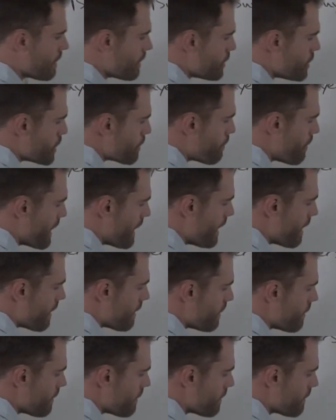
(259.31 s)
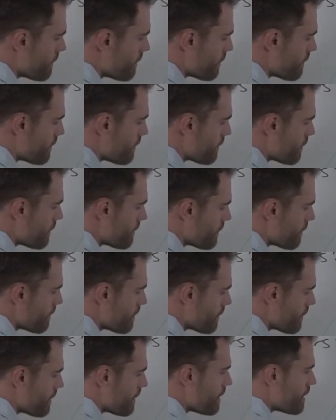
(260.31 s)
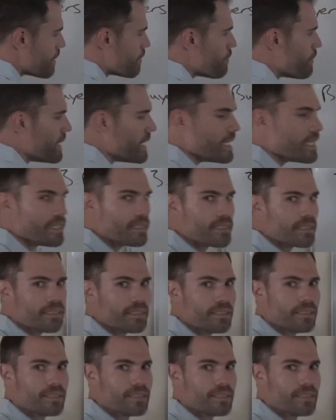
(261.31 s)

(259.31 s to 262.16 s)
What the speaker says: Japan peaked.